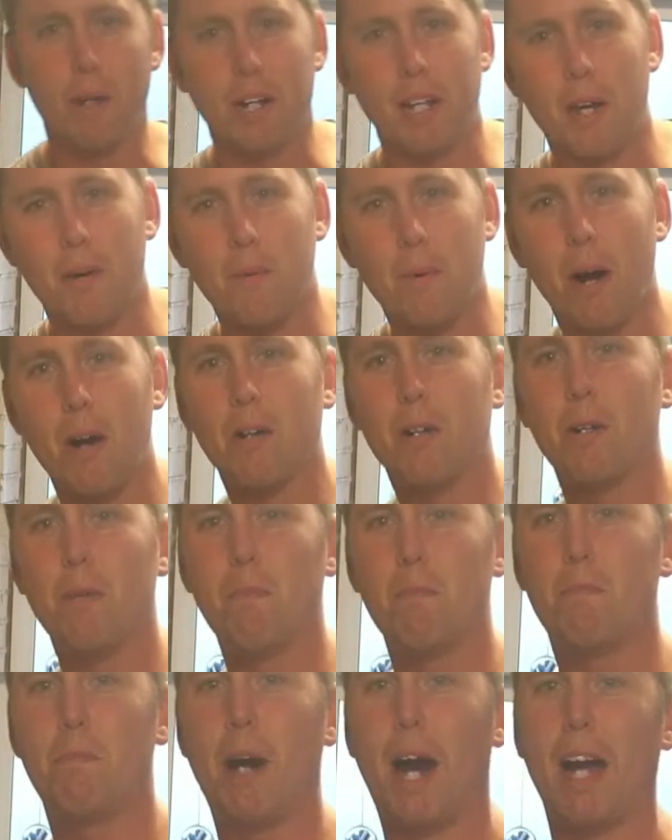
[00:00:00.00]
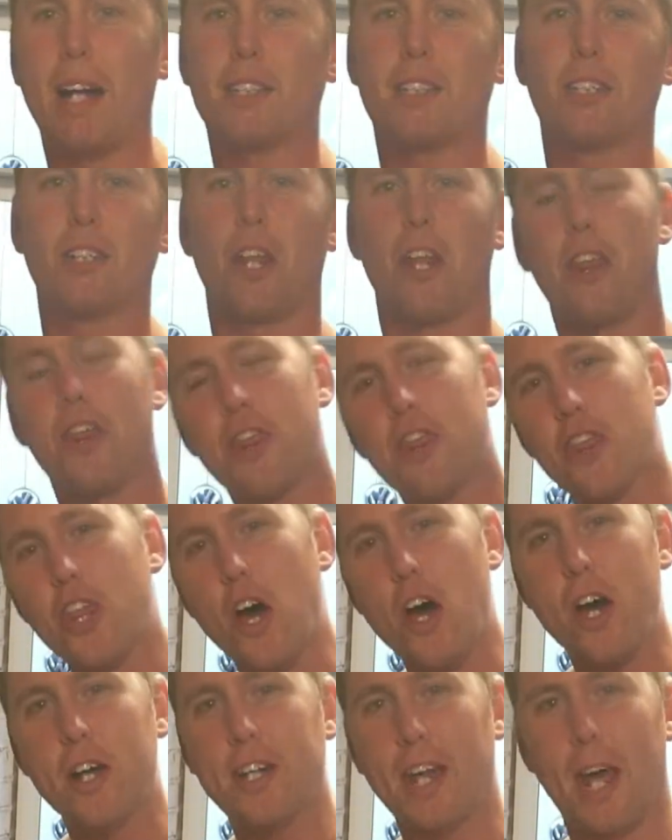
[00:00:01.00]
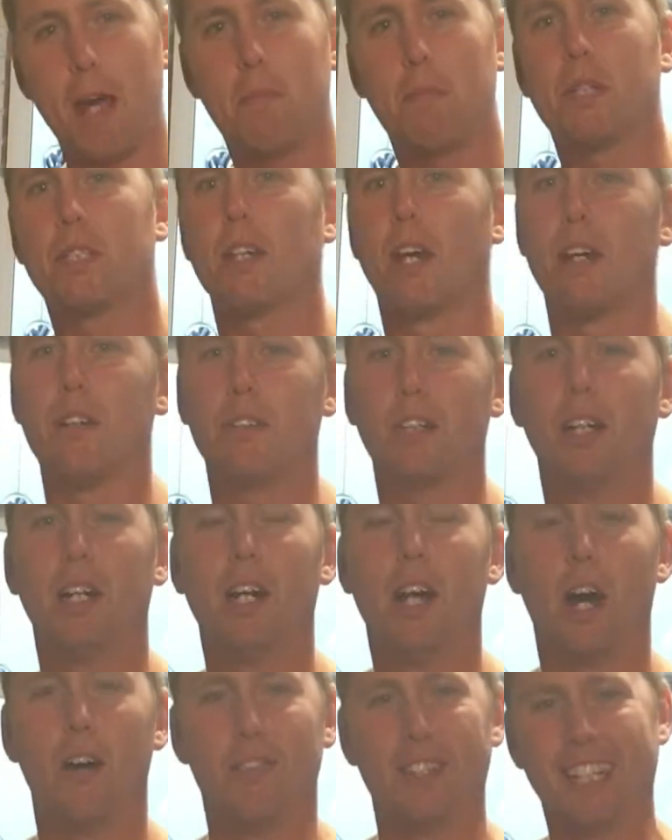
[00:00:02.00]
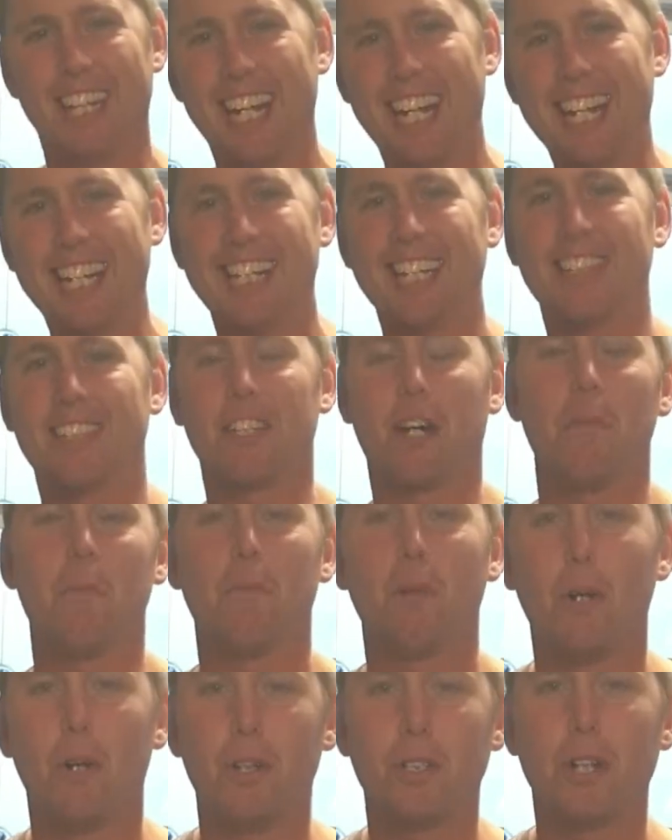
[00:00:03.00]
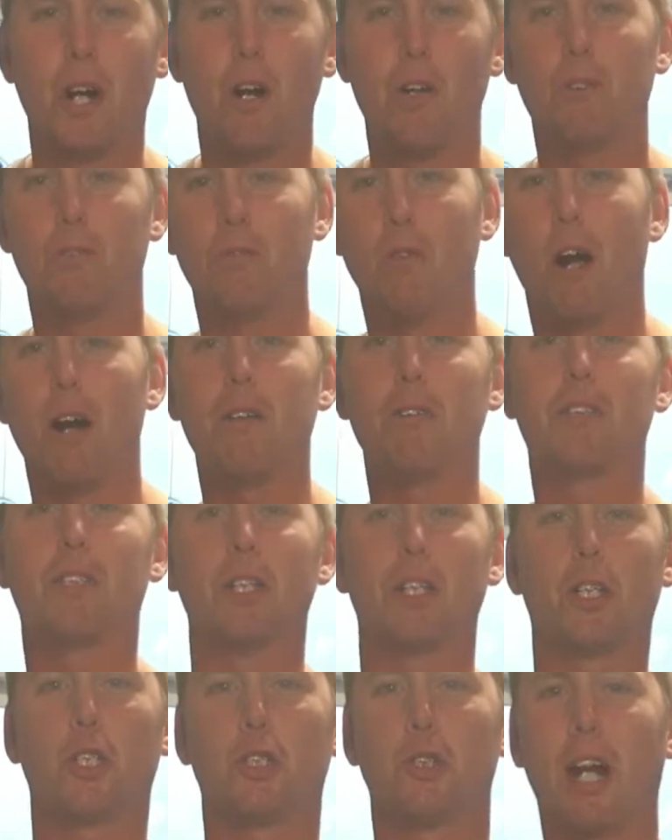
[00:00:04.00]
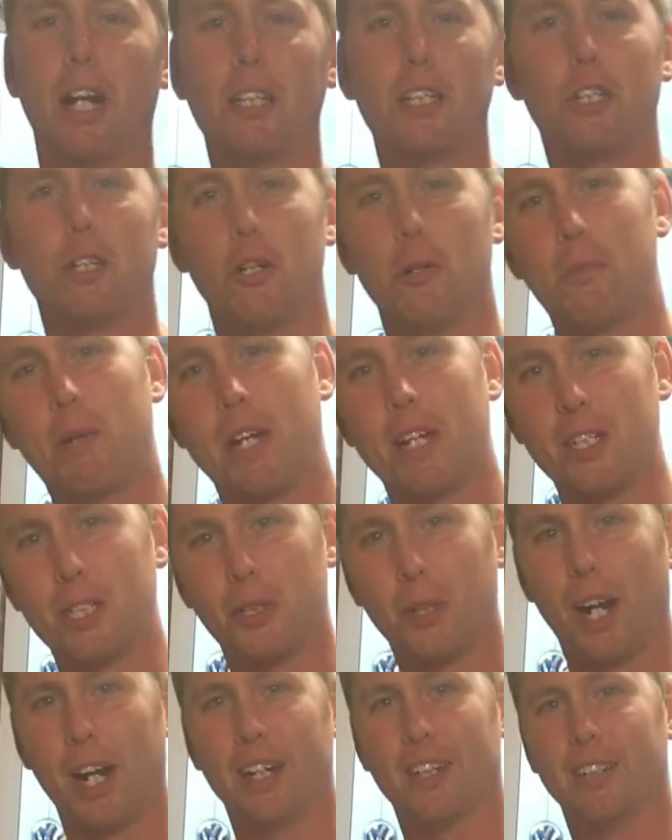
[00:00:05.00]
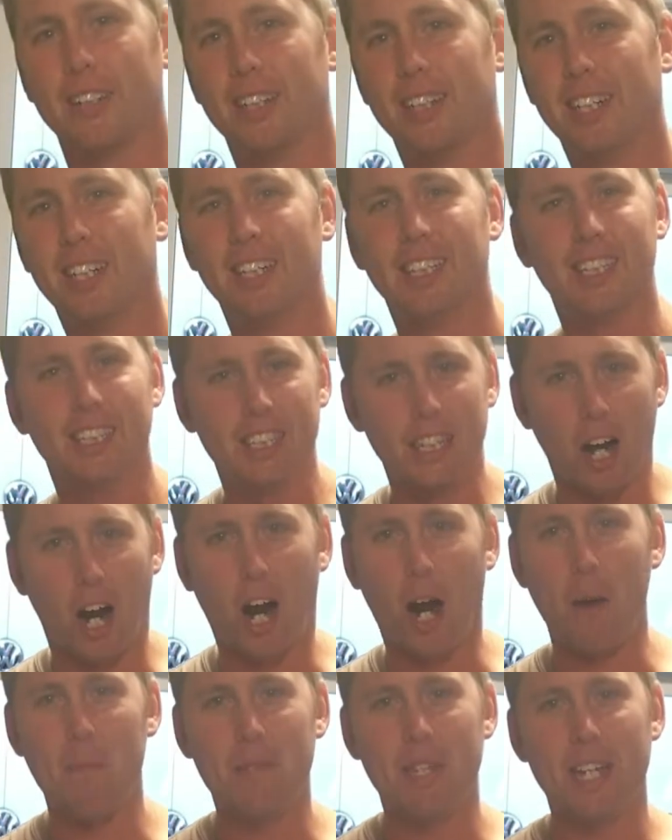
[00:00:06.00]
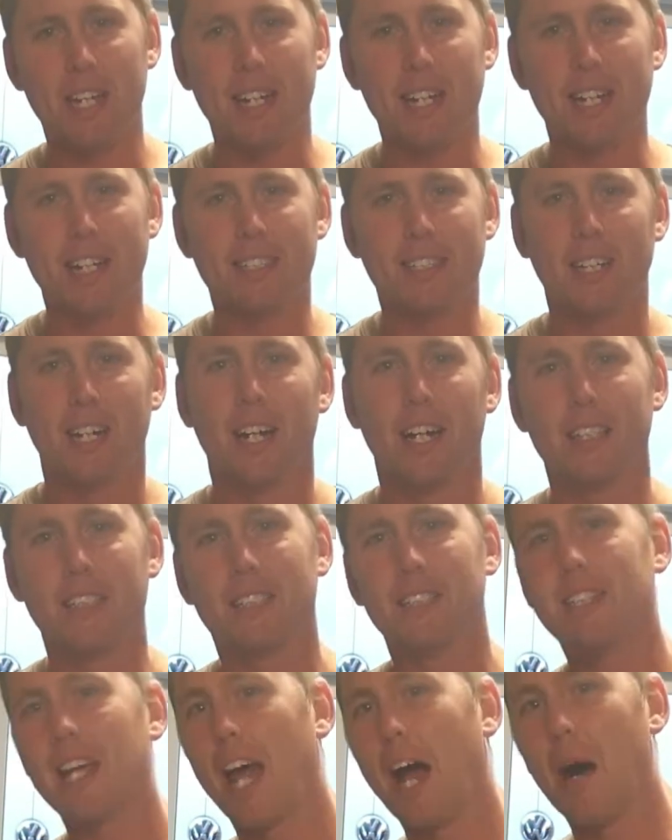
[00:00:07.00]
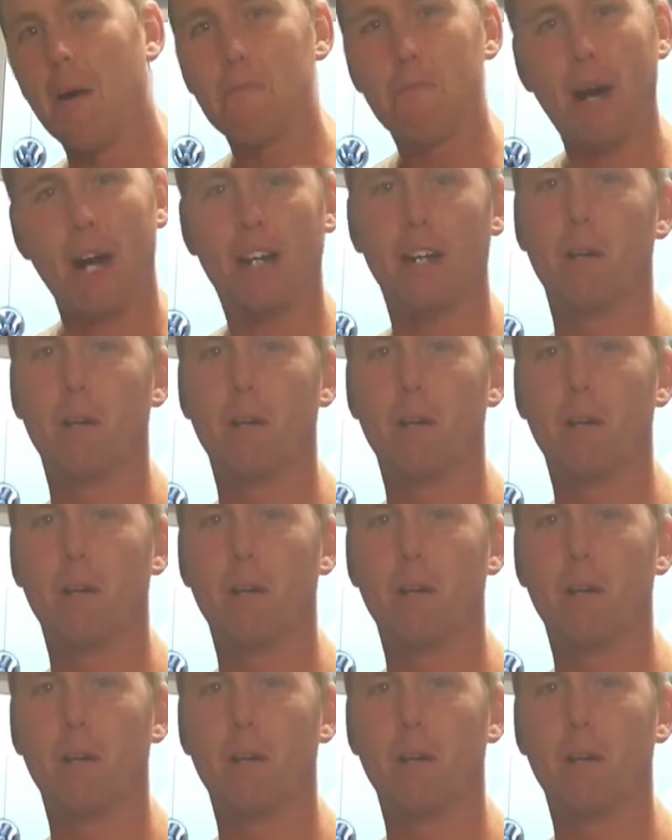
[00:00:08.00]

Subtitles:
everybody and welcome back to the third episode of An Idiot on Board Road to the Trans-European Trail. I'm the Idiot and today I'm